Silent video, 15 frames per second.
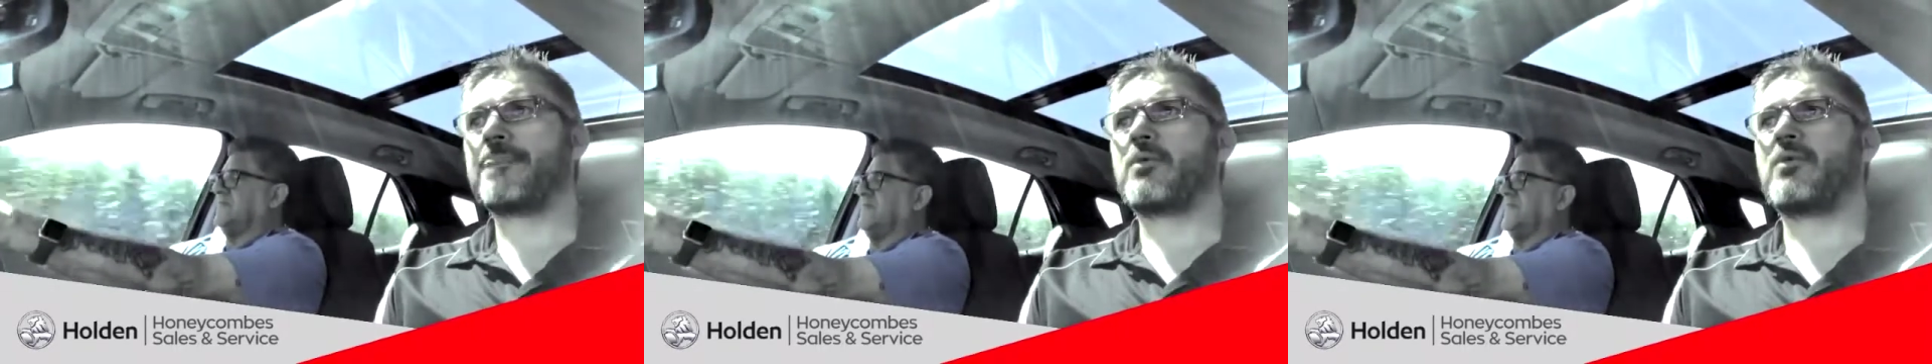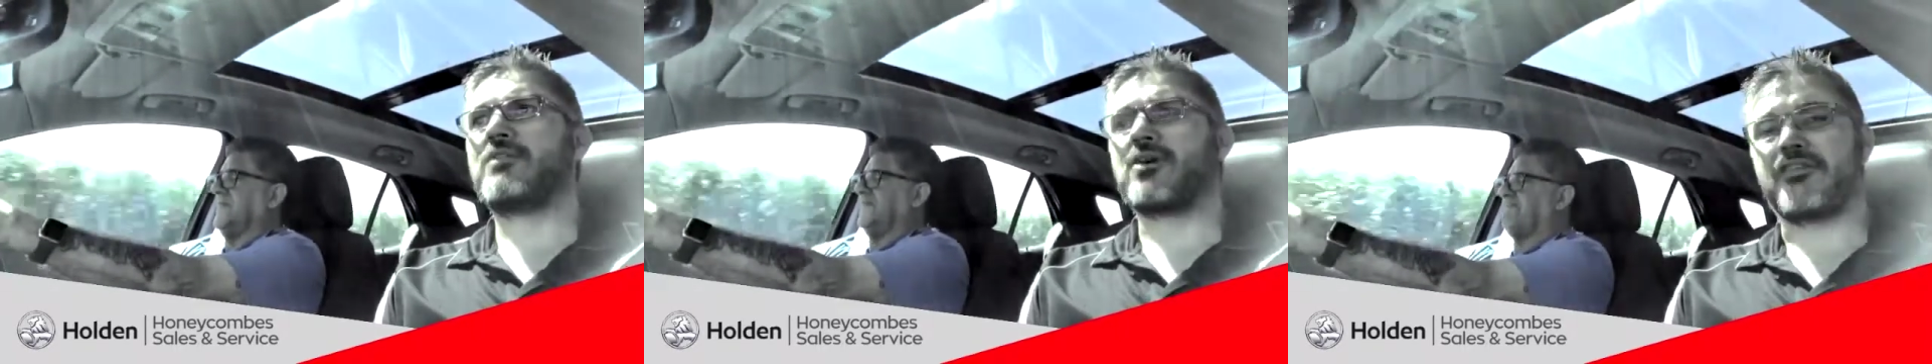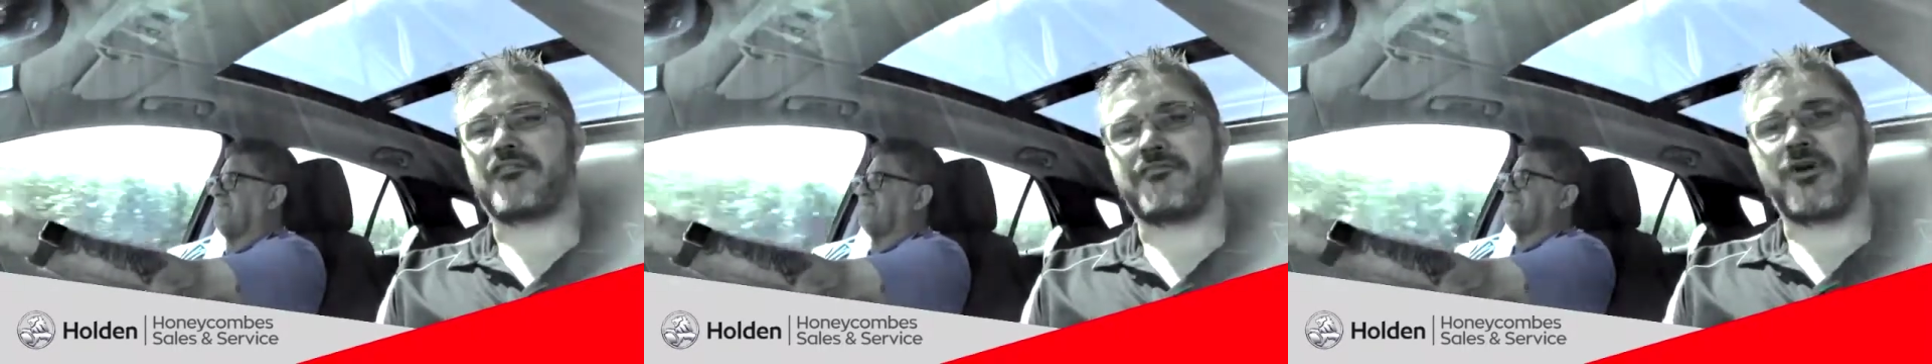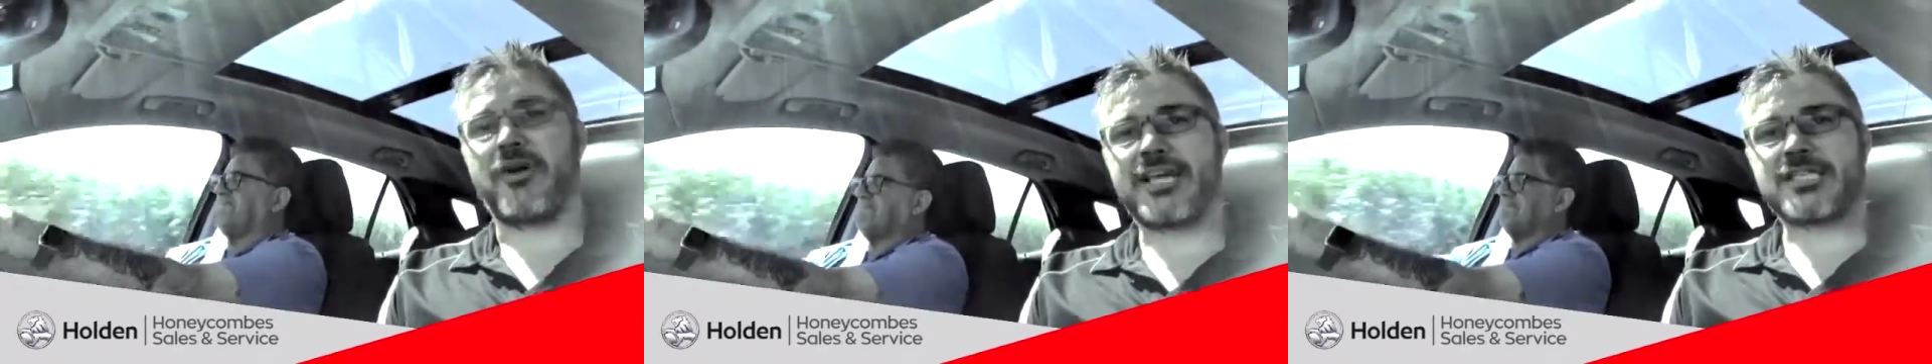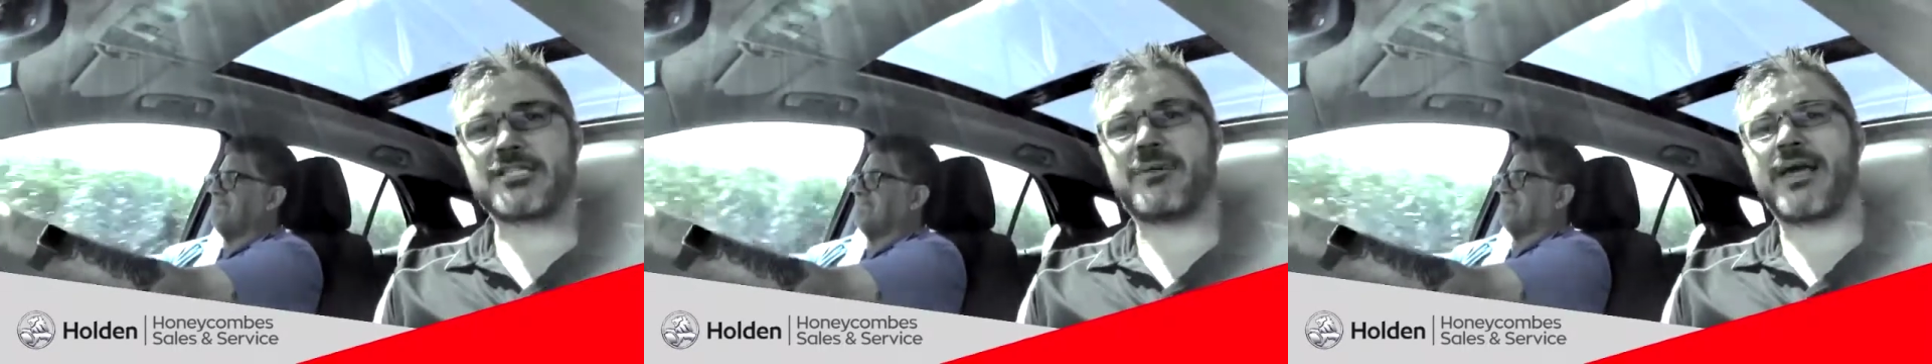We've got the
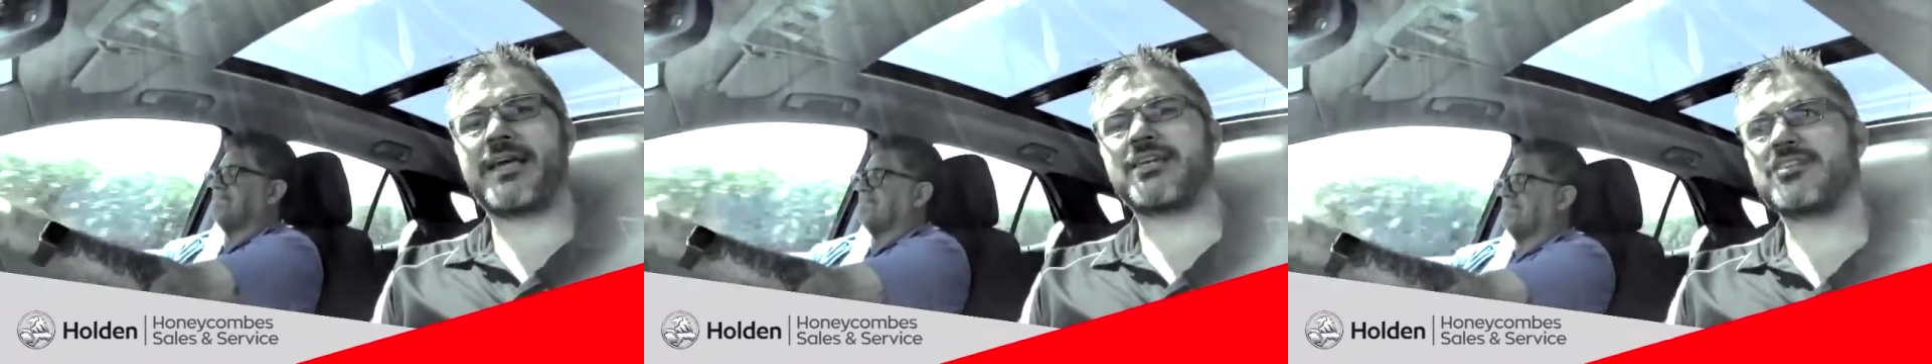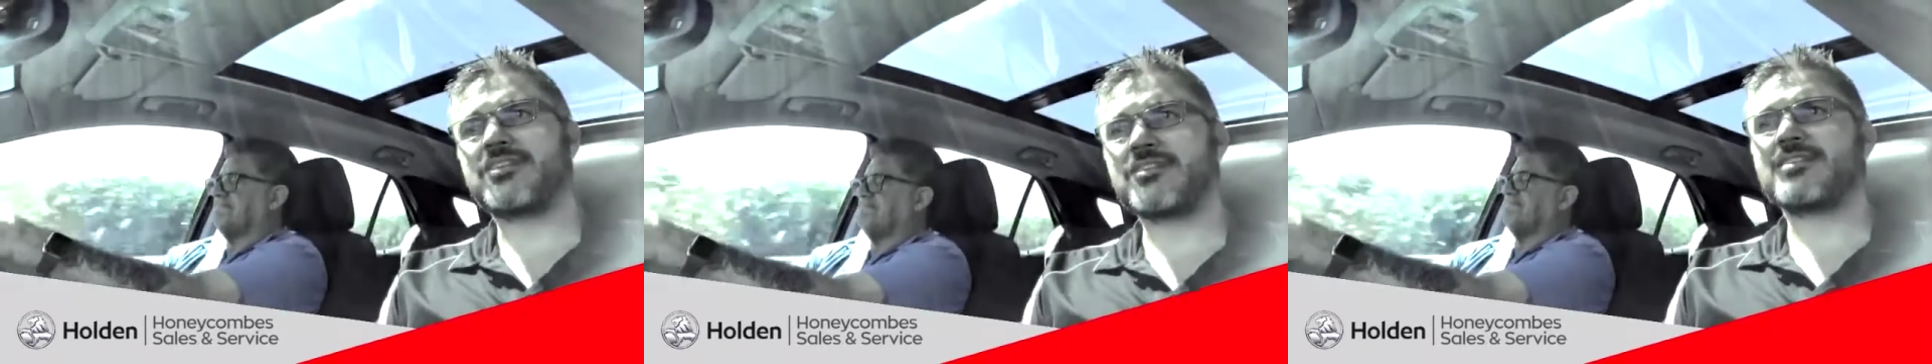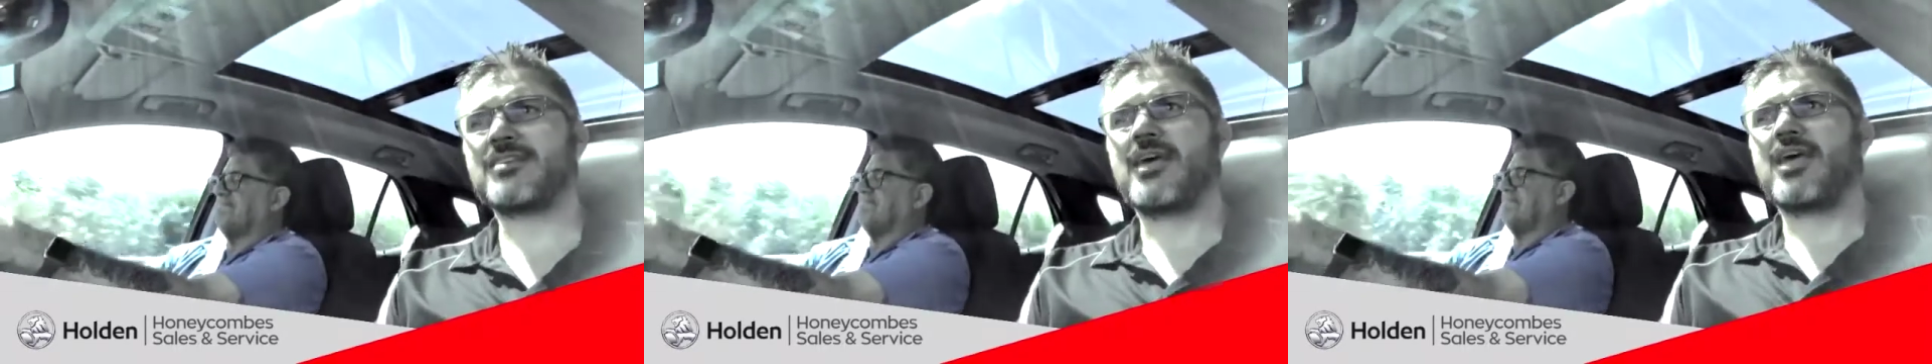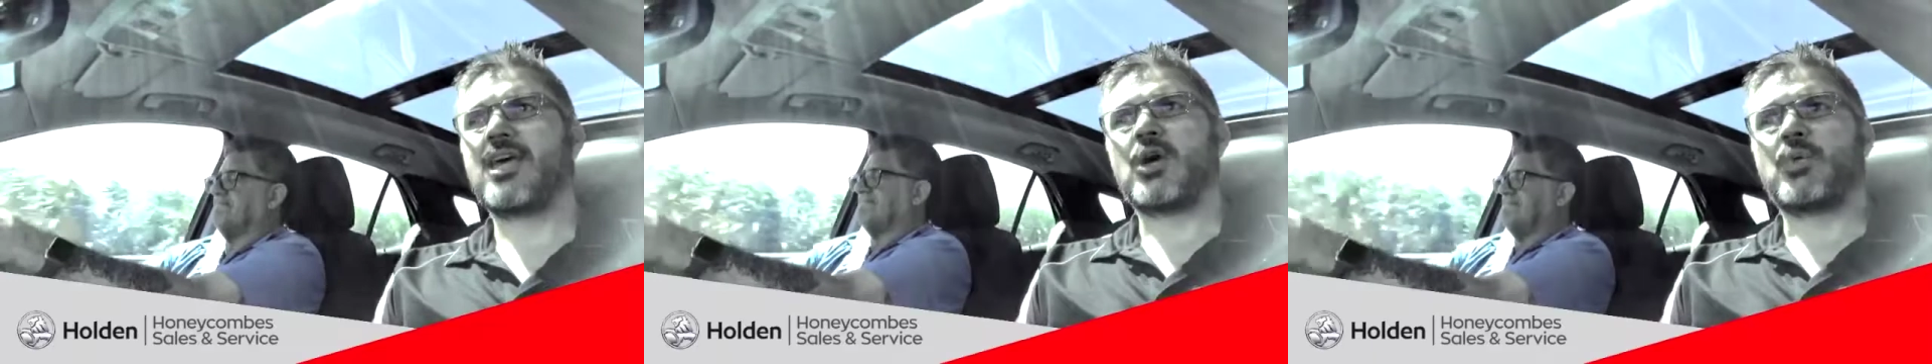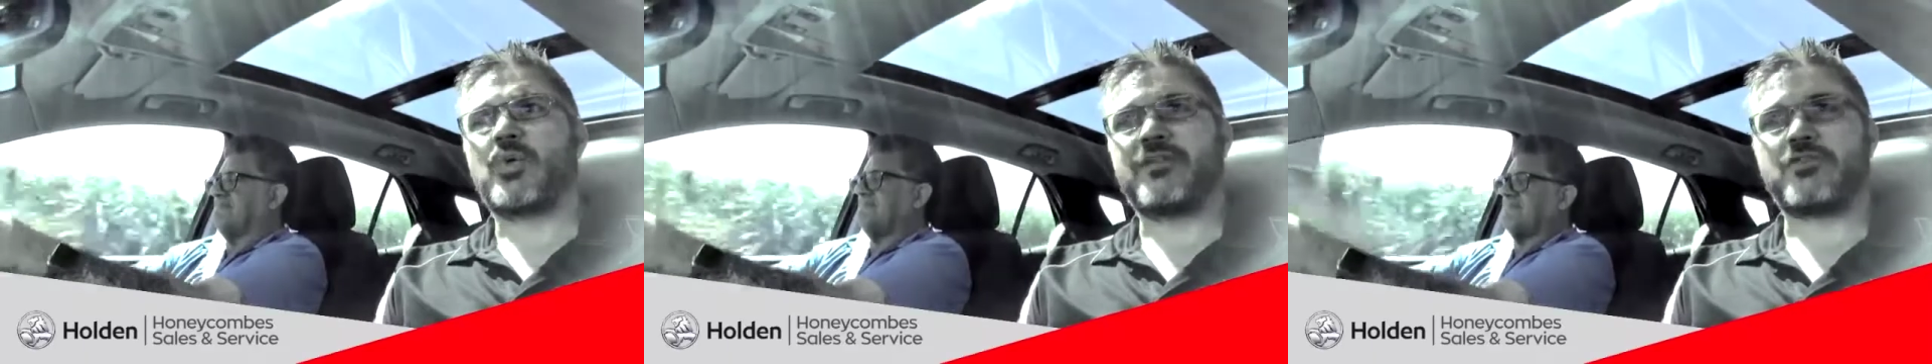finance packages.
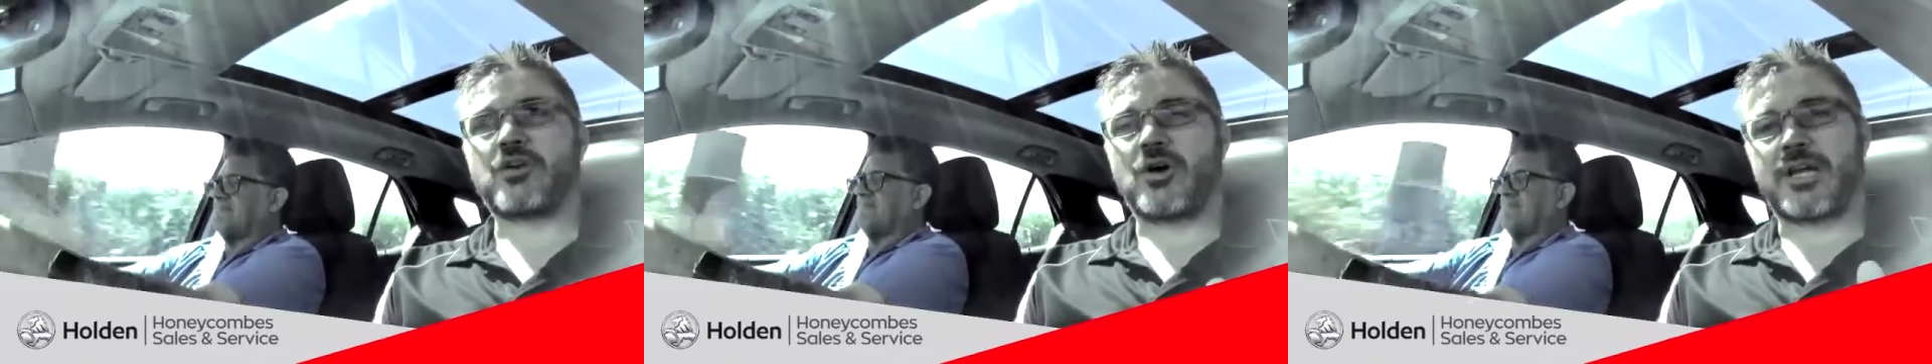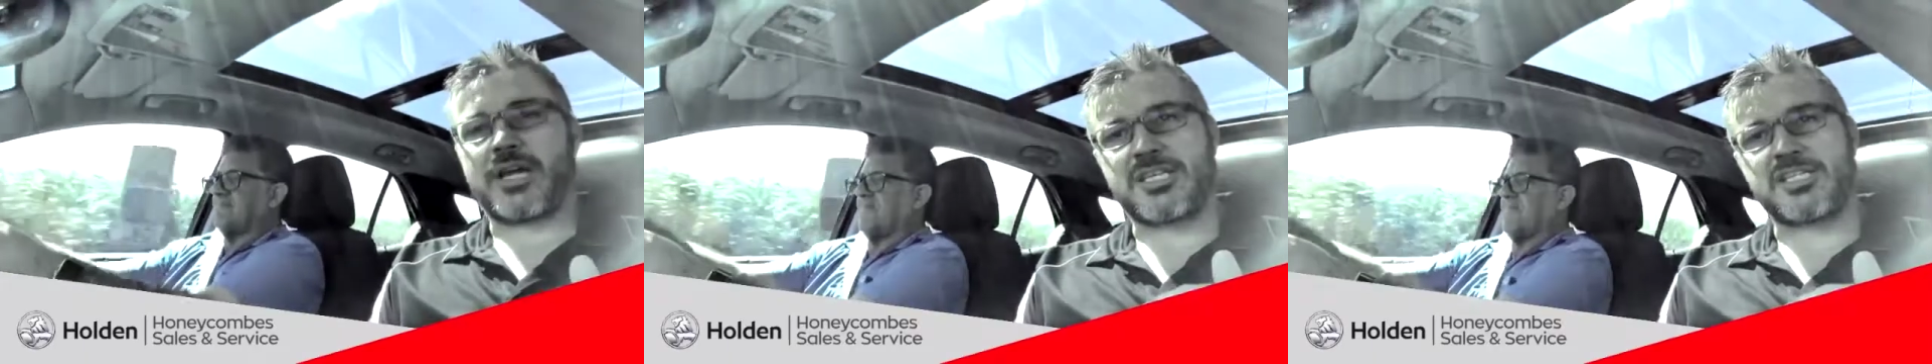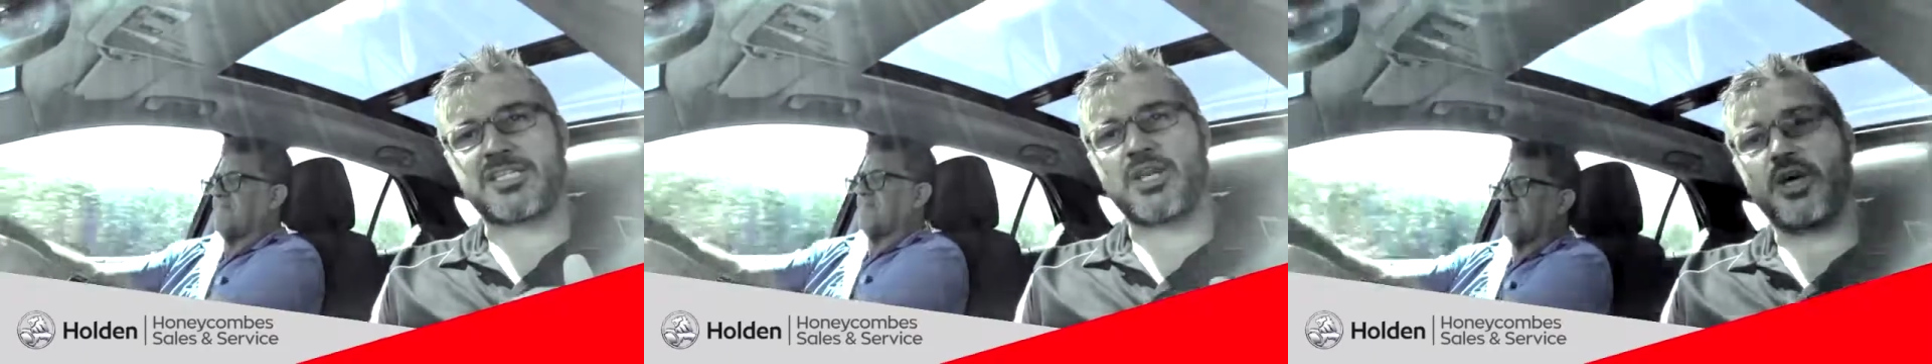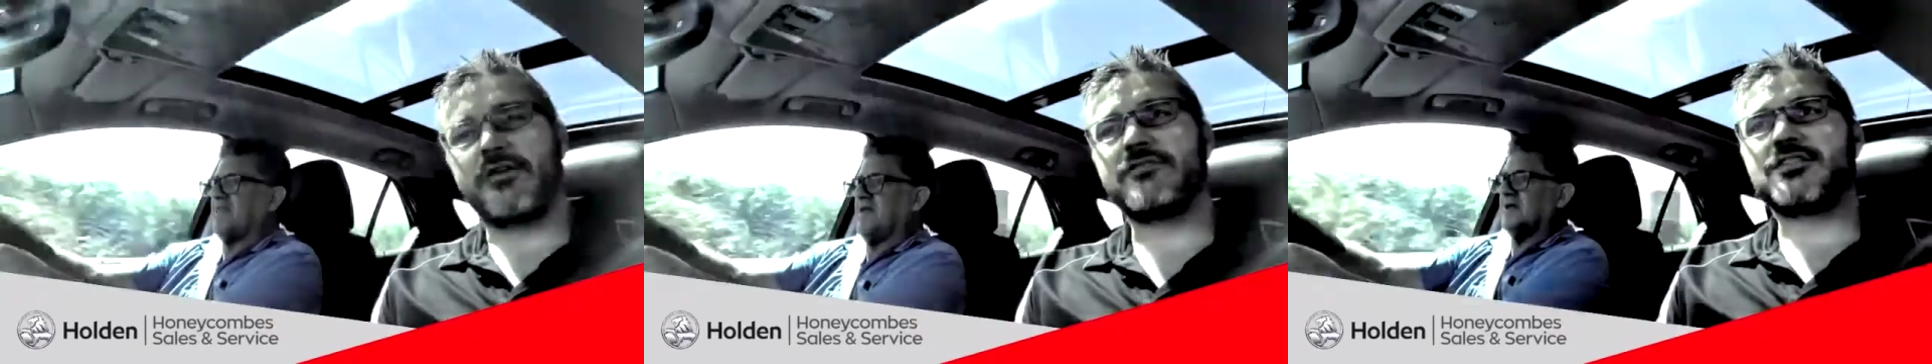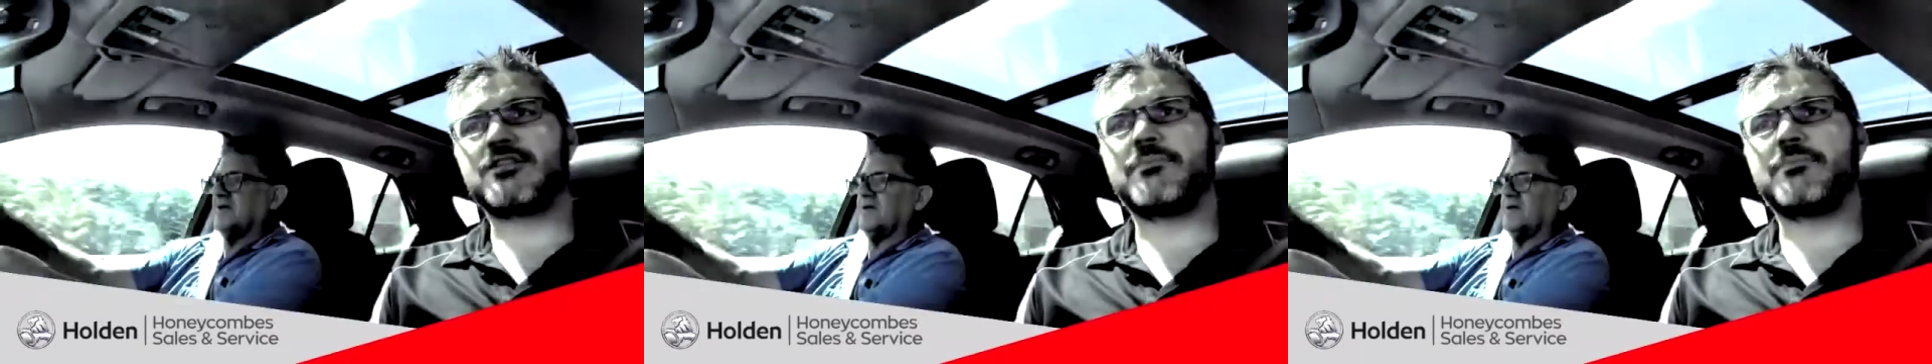We've got a service